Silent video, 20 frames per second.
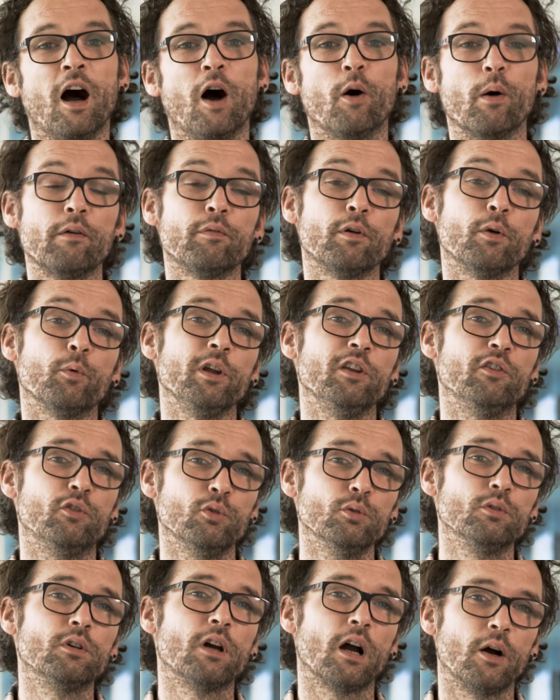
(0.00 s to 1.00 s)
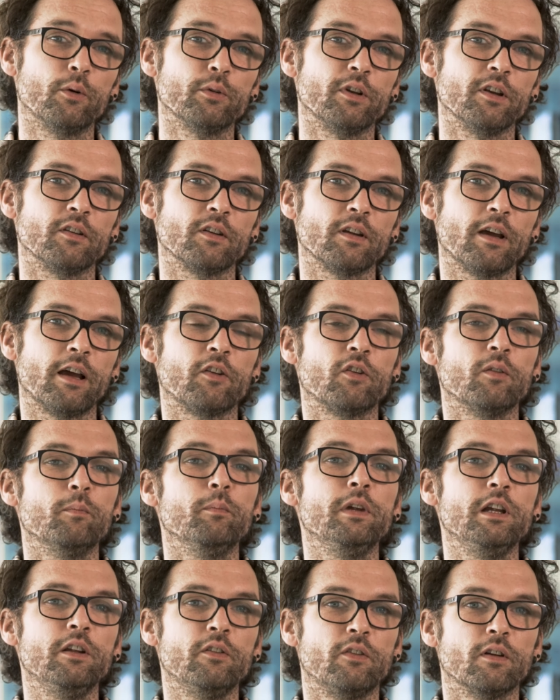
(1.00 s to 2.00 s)
However, we do count it as a
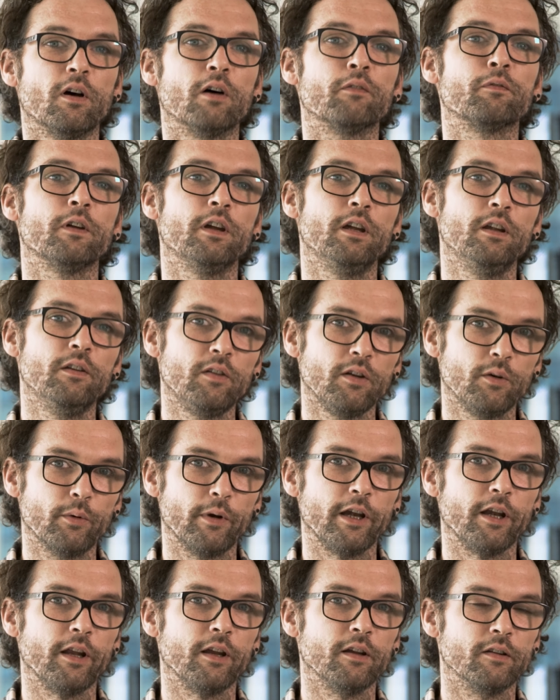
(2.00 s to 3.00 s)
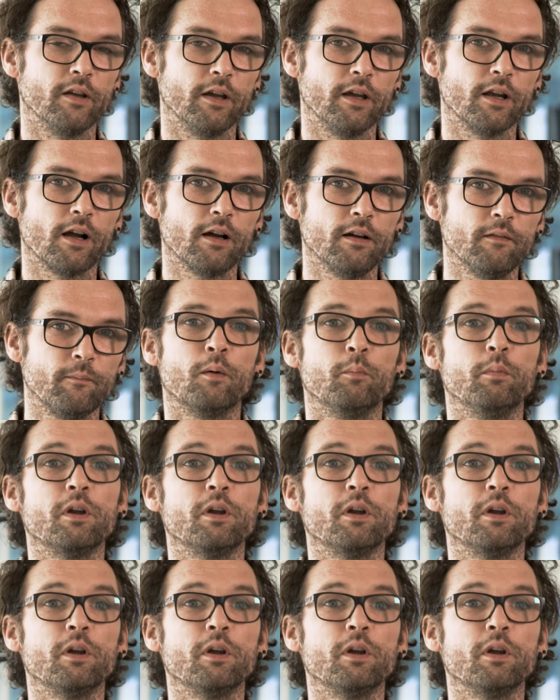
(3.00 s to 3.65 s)
means of integrating data